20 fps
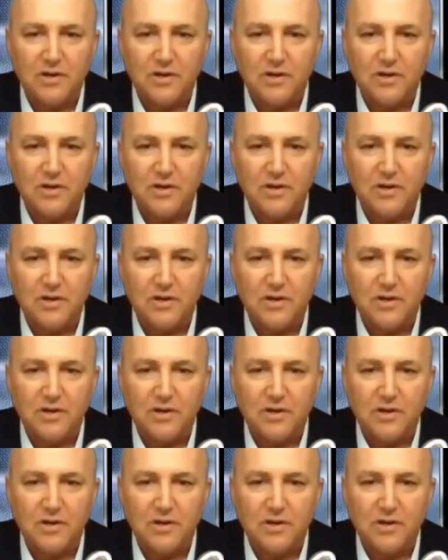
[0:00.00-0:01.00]

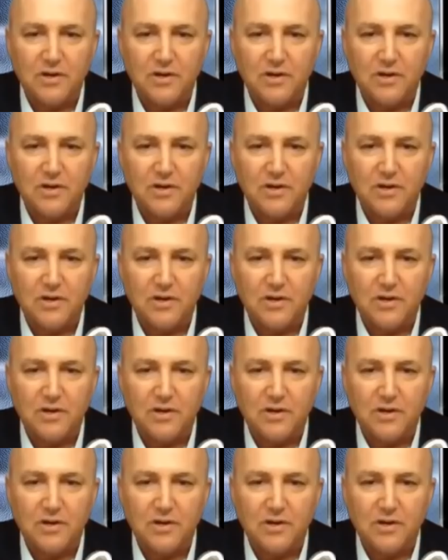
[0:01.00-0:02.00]

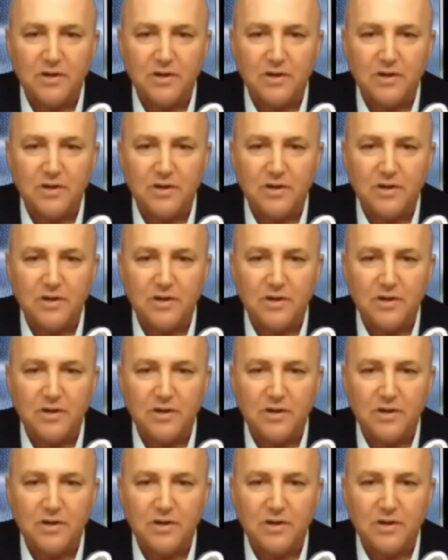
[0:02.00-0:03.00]

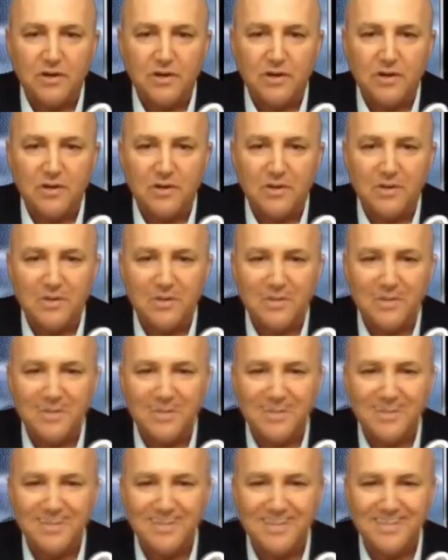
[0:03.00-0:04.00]

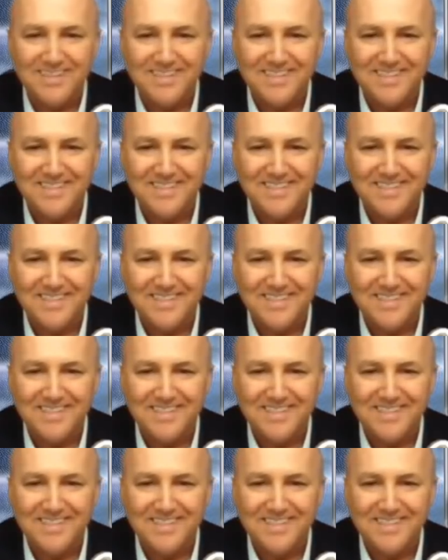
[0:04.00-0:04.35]
(silence)